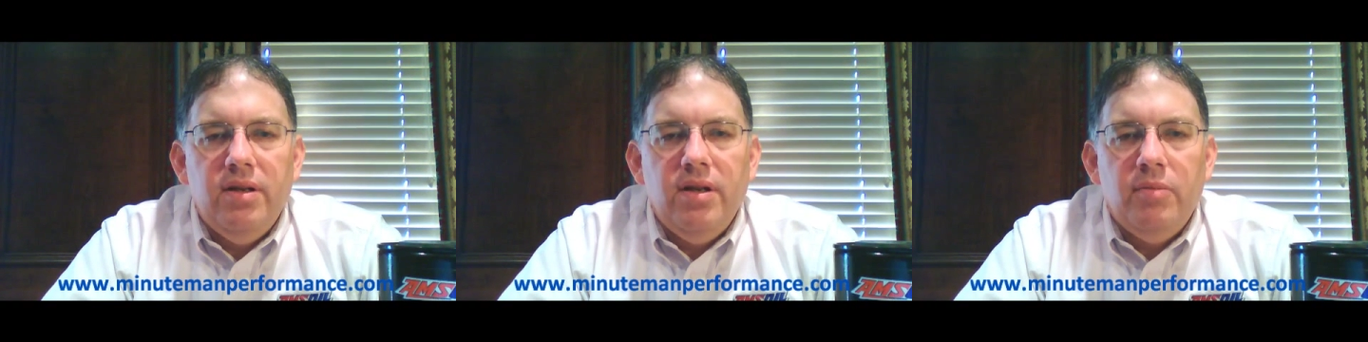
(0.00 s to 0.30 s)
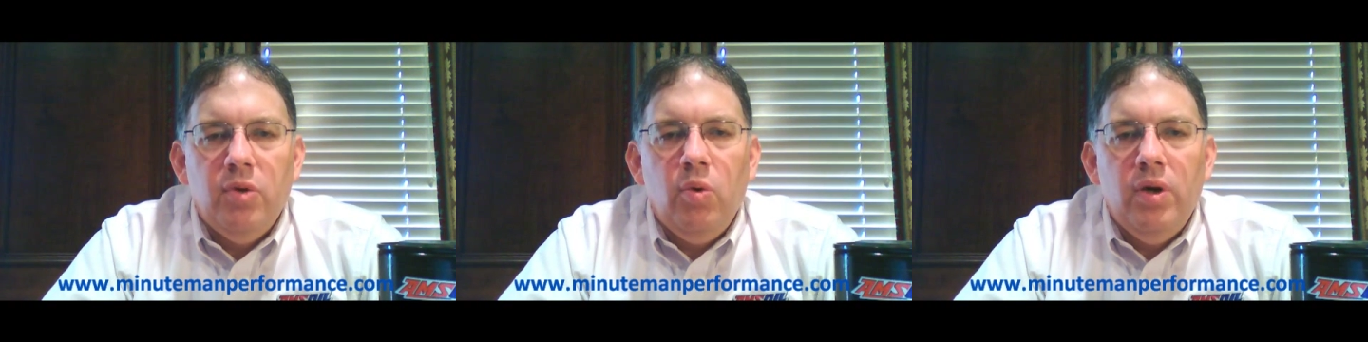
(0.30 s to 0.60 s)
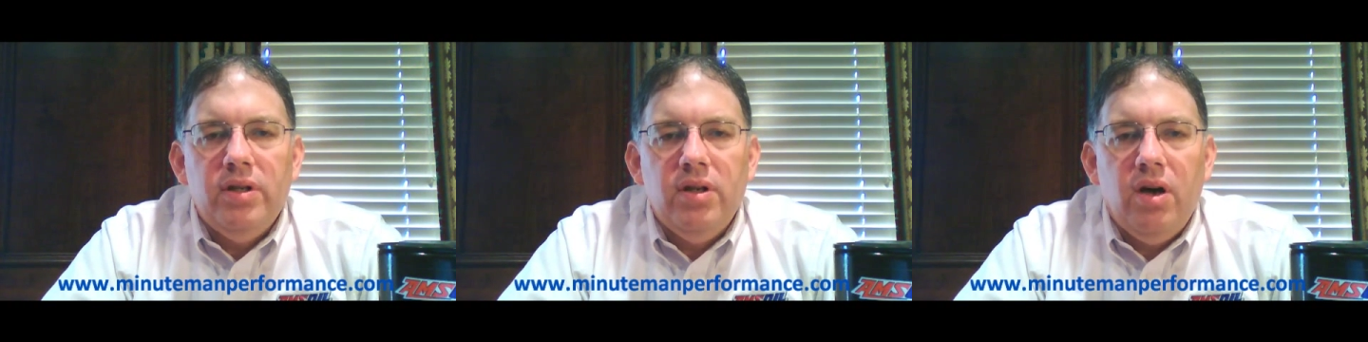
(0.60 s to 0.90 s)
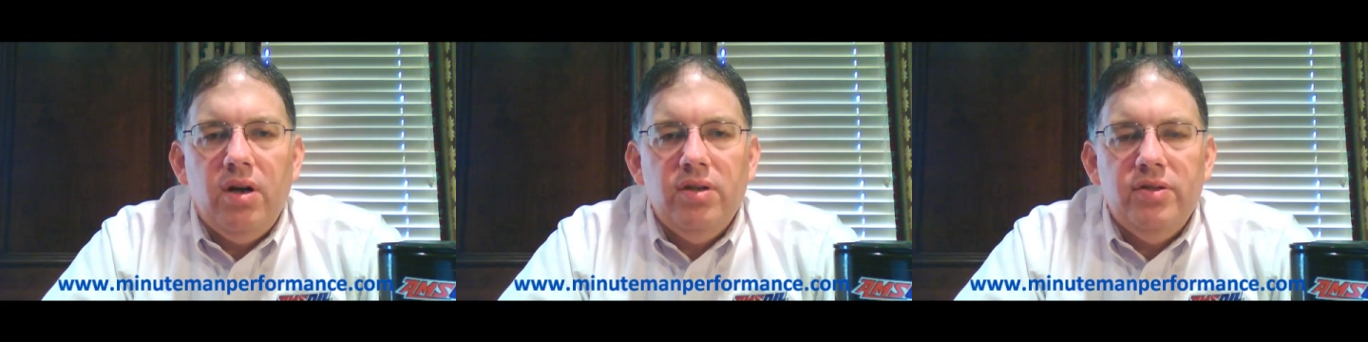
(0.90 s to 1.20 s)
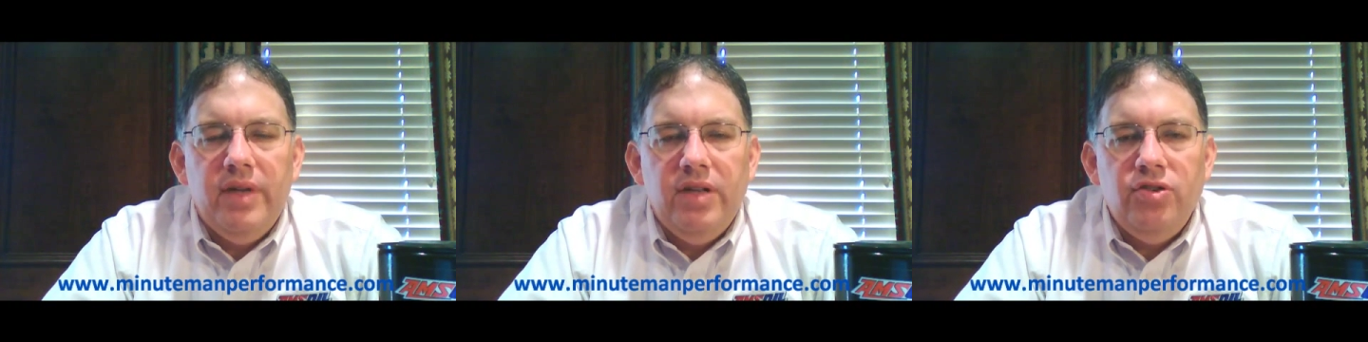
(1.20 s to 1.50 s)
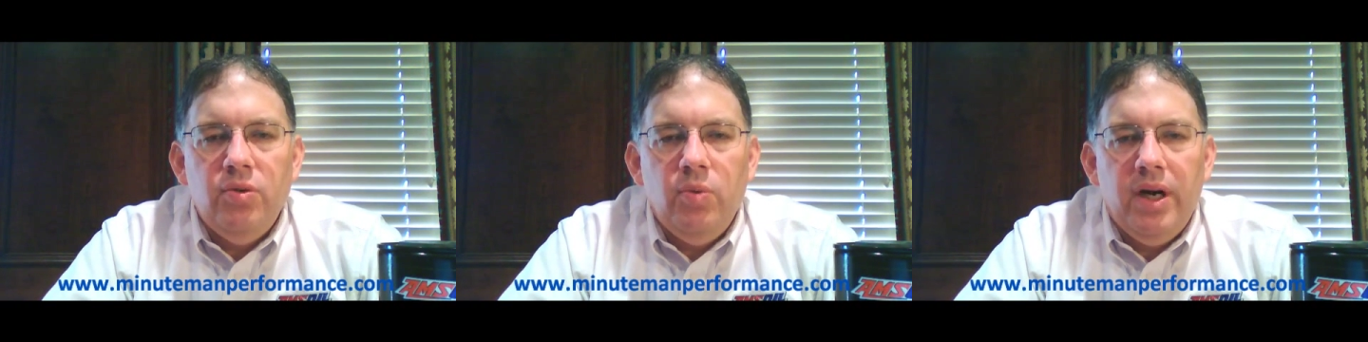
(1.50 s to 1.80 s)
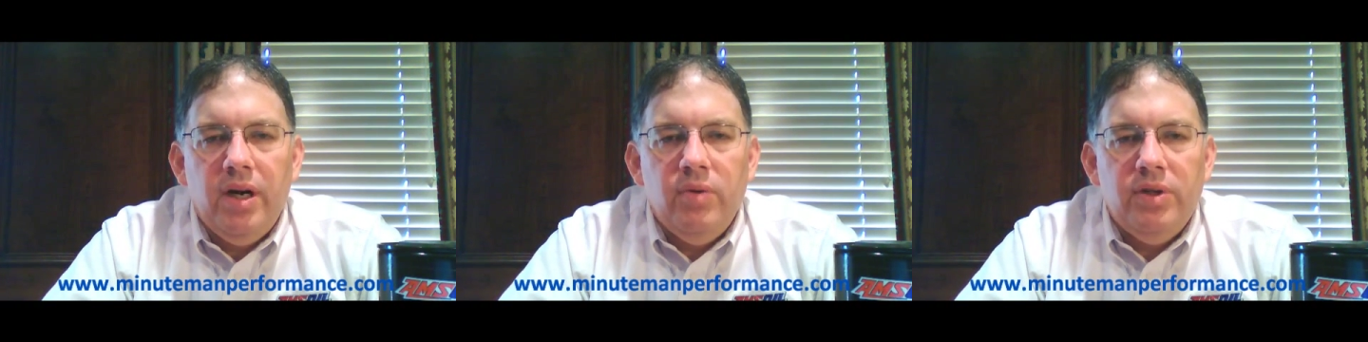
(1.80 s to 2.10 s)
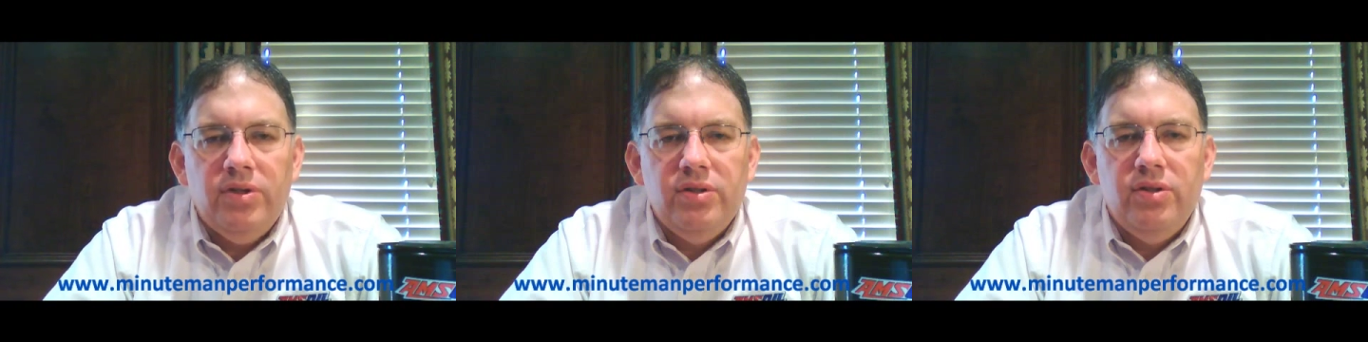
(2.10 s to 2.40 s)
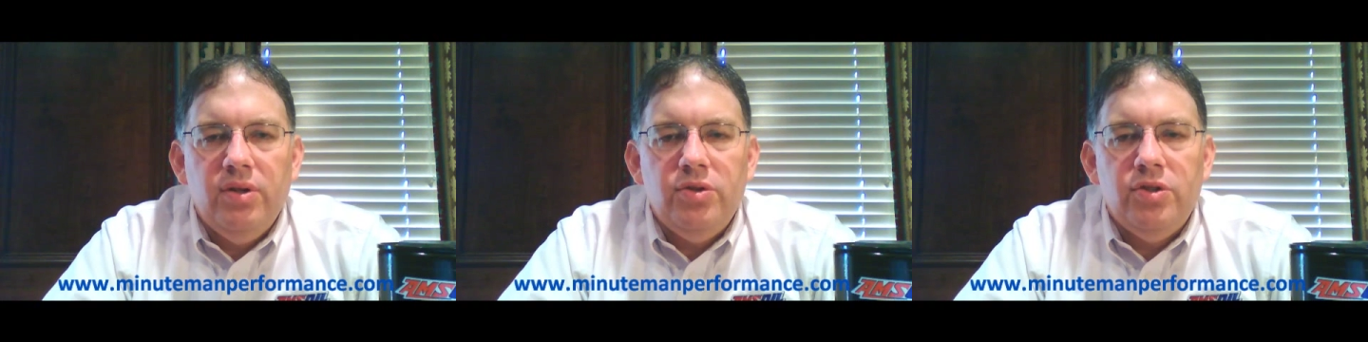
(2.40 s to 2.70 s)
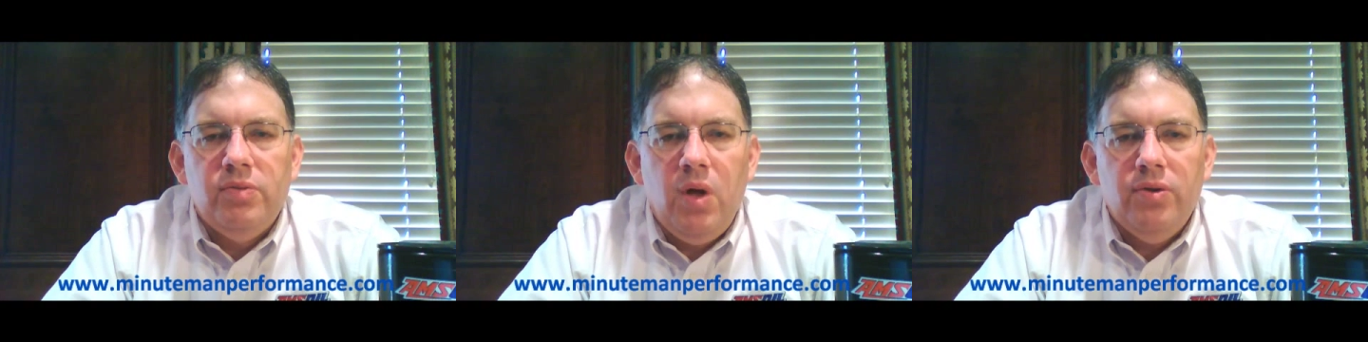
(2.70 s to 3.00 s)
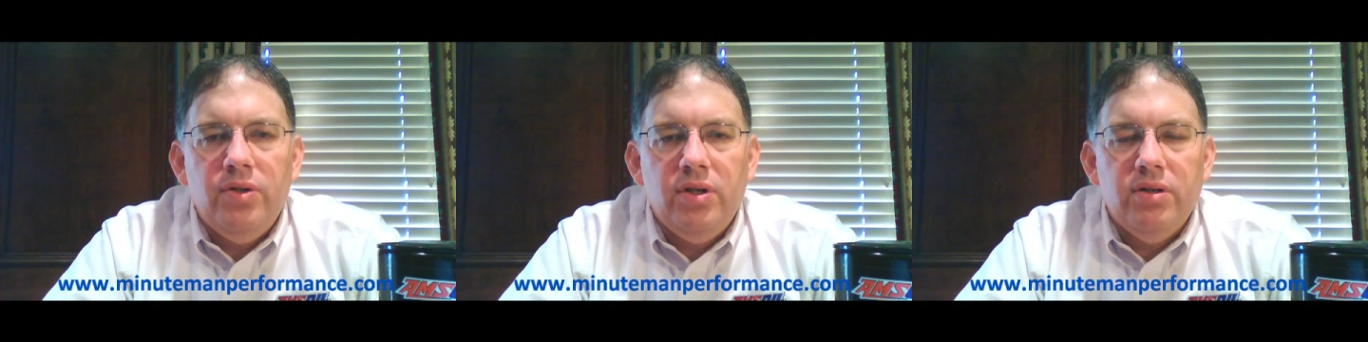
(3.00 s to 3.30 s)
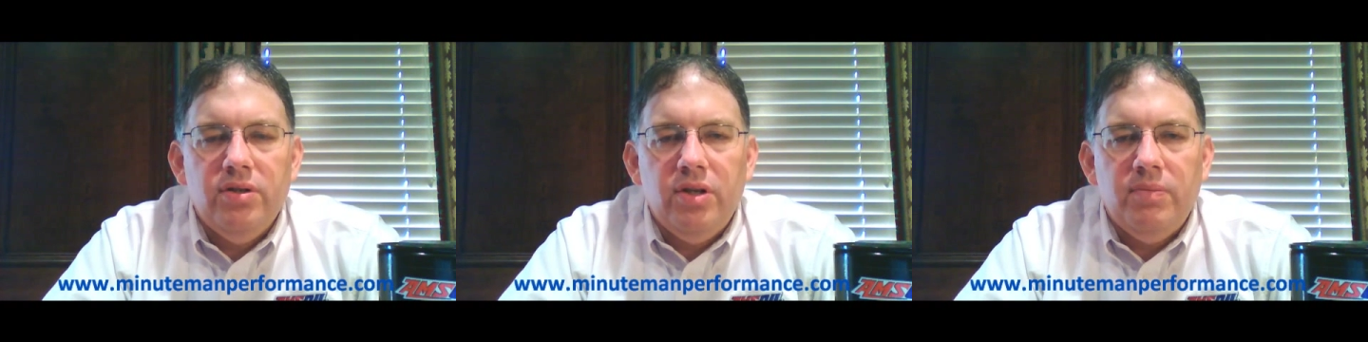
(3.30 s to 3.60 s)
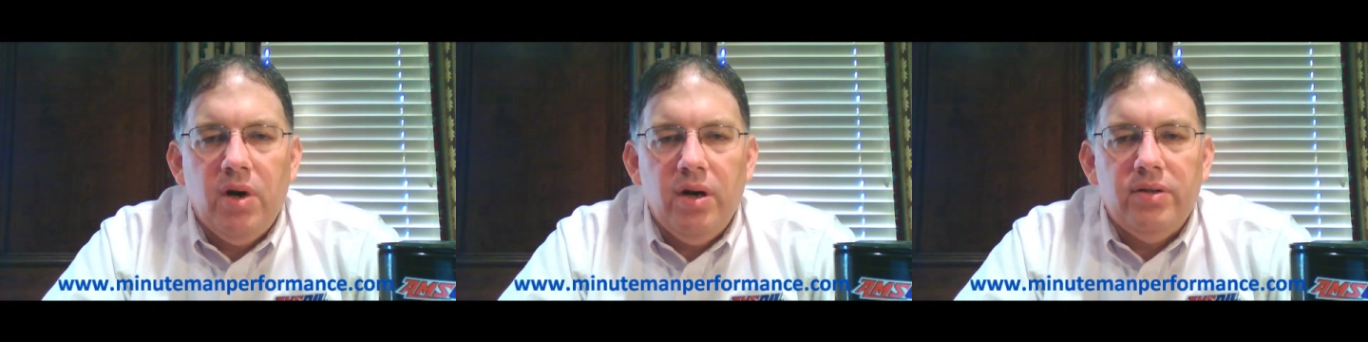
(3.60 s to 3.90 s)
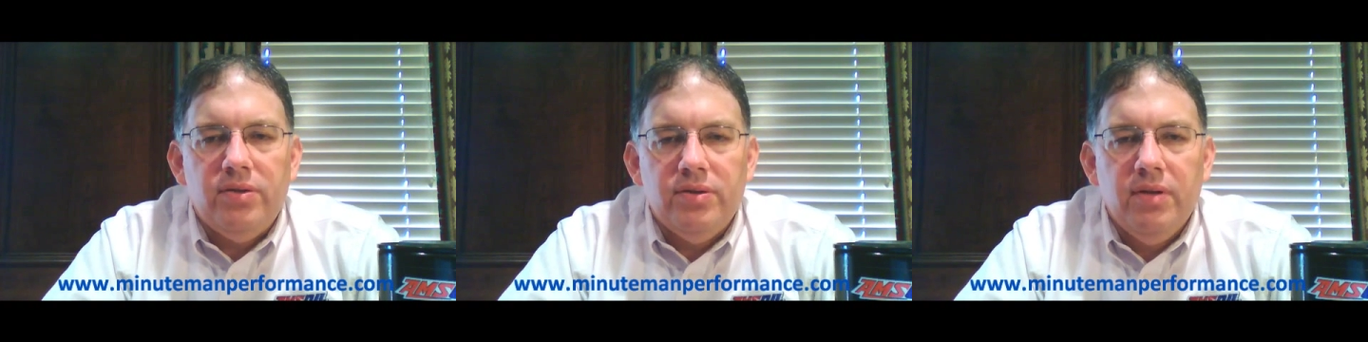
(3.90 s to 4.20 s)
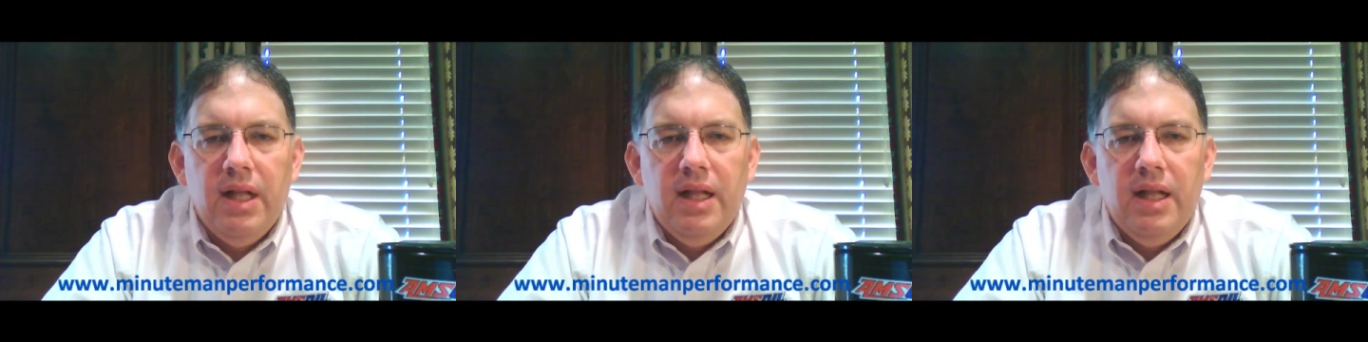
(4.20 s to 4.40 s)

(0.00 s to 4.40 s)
the number one cause of engine wear, which is those small dirt, dirt particles.